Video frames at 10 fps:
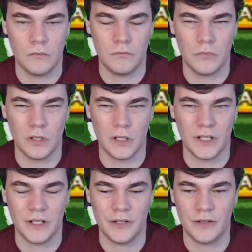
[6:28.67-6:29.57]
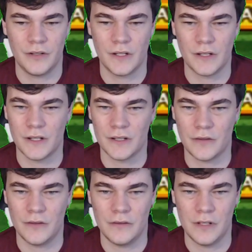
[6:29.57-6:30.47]
I think that's all
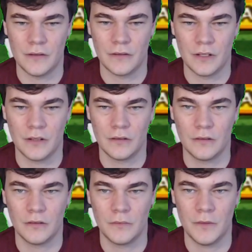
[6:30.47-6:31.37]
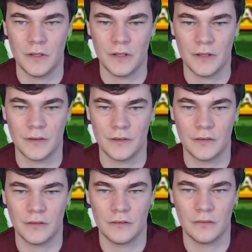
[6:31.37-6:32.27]
you need, right? Or maybe this, I
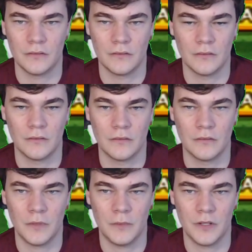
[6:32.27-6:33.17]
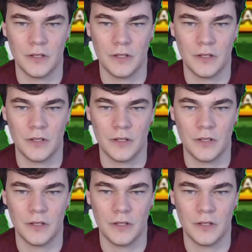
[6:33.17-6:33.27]
don't know. Or maybe this.